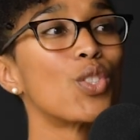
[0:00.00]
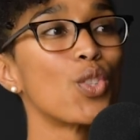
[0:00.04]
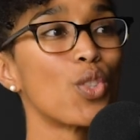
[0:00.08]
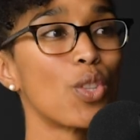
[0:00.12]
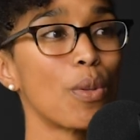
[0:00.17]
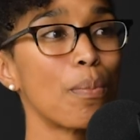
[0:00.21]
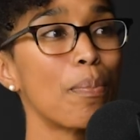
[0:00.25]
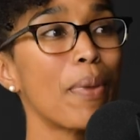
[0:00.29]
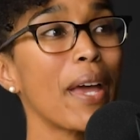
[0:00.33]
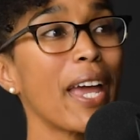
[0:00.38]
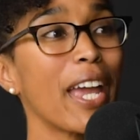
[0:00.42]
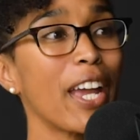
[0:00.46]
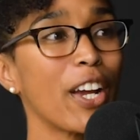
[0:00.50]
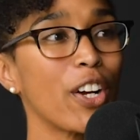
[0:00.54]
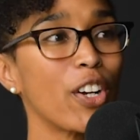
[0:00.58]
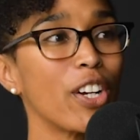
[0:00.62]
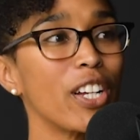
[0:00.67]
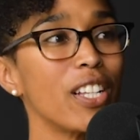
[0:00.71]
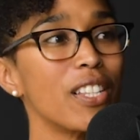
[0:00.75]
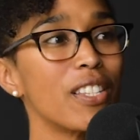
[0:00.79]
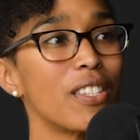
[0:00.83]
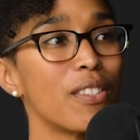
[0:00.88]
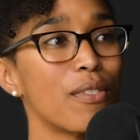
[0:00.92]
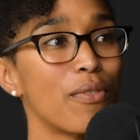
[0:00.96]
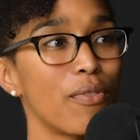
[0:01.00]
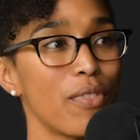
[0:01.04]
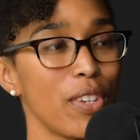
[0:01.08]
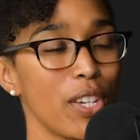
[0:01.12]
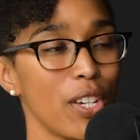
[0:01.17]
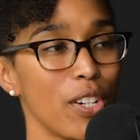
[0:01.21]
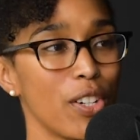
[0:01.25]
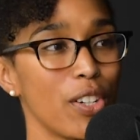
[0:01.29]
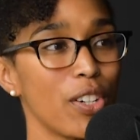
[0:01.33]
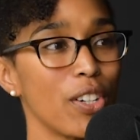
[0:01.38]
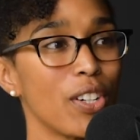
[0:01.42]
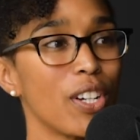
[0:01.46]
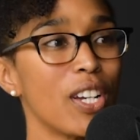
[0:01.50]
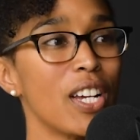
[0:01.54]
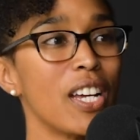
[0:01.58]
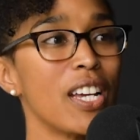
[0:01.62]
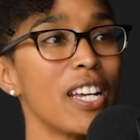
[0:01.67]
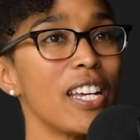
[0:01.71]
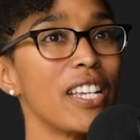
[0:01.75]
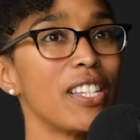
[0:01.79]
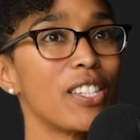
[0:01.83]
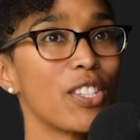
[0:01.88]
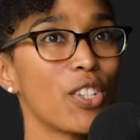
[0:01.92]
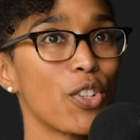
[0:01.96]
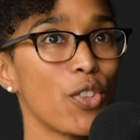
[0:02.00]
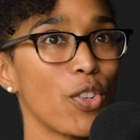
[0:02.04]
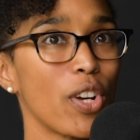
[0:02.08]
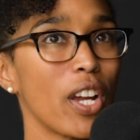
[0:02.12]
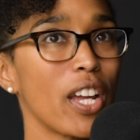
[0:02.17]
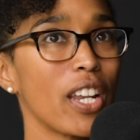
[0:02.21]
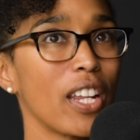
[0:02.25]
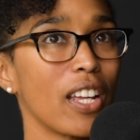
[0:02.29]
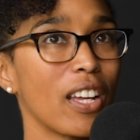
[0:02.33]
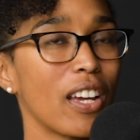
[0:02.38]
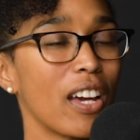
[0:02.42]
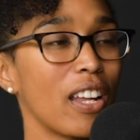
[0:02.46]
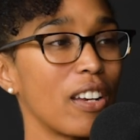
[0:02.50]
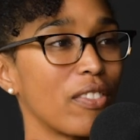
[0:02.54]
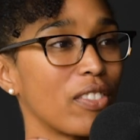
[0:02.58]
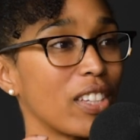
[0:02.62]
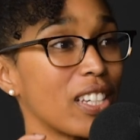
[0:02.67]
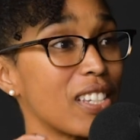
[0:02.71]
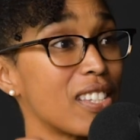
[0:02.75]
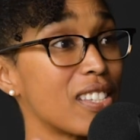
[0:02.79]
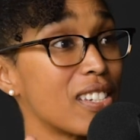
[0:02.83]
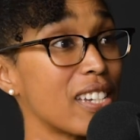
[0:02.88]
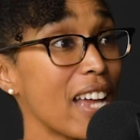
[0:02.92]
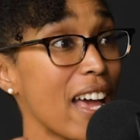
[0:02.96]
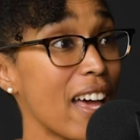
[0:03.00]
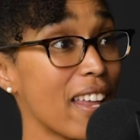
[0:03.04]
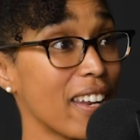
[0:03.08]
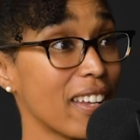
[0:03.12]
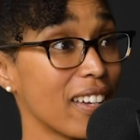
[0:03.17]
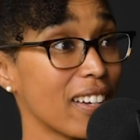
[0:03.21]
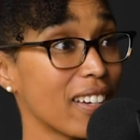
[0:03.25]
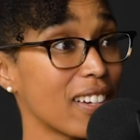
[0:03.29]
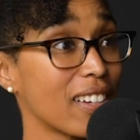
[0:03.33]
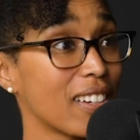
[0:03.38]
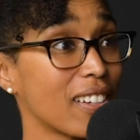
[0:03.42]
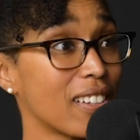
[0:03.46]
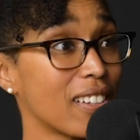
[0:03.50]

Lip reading: So the parents' fear is creating kind of like static.